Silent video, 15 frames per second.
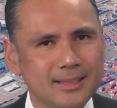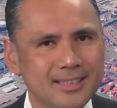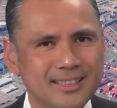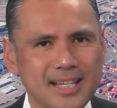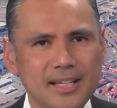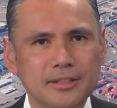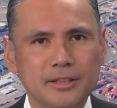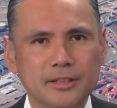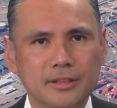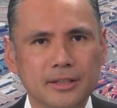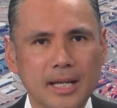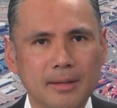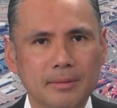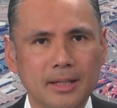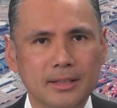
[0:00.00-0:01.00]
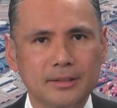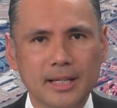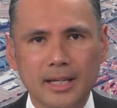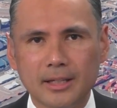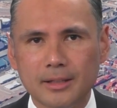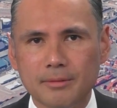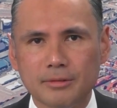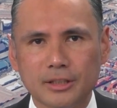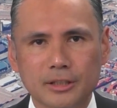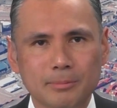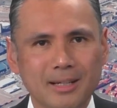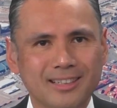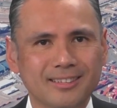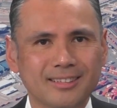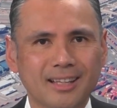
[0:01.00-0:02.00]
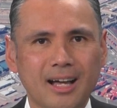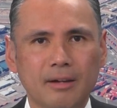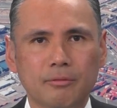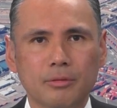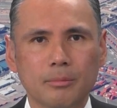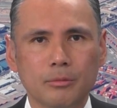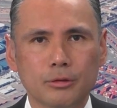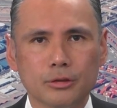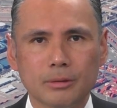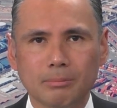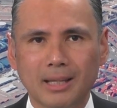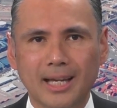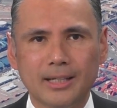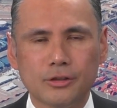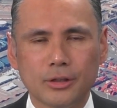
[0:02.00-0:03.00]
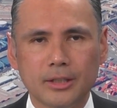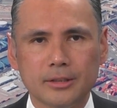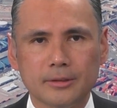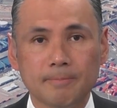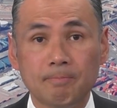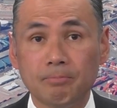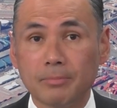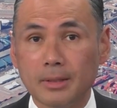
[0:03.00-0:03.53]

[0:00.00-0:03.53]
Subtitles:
Today's executives expect a lot from their supply chains: